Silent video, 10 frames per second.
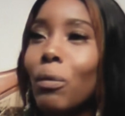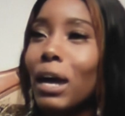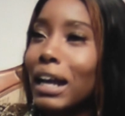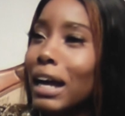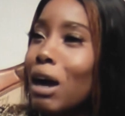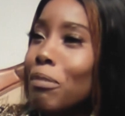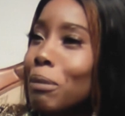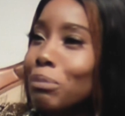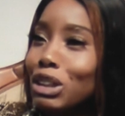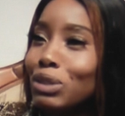Can I come
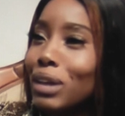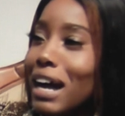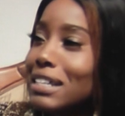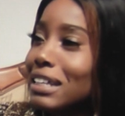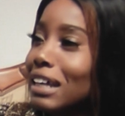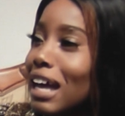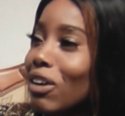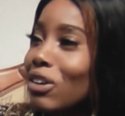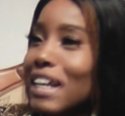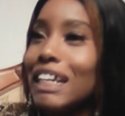and meet you guys in
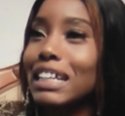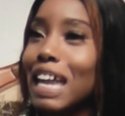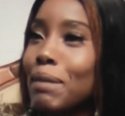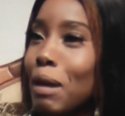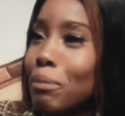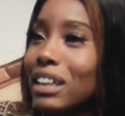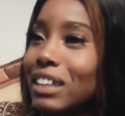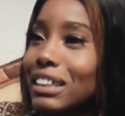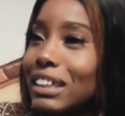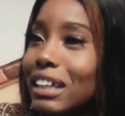Lagos? And he came and met
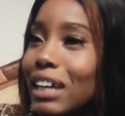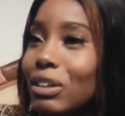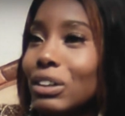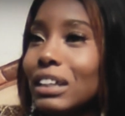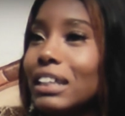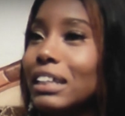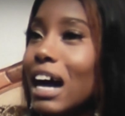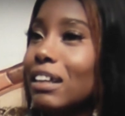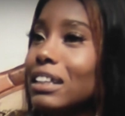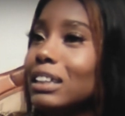us in Lagos.
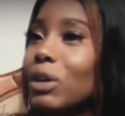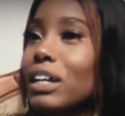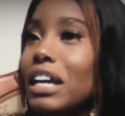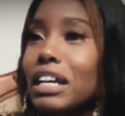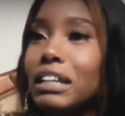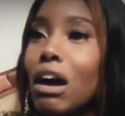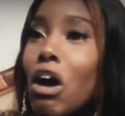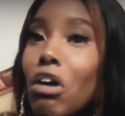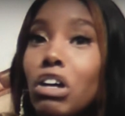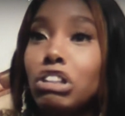Now this one, she
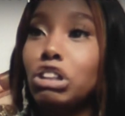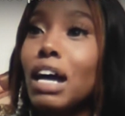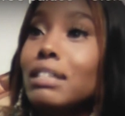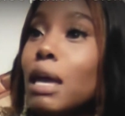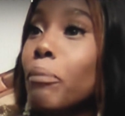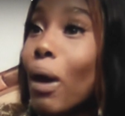has a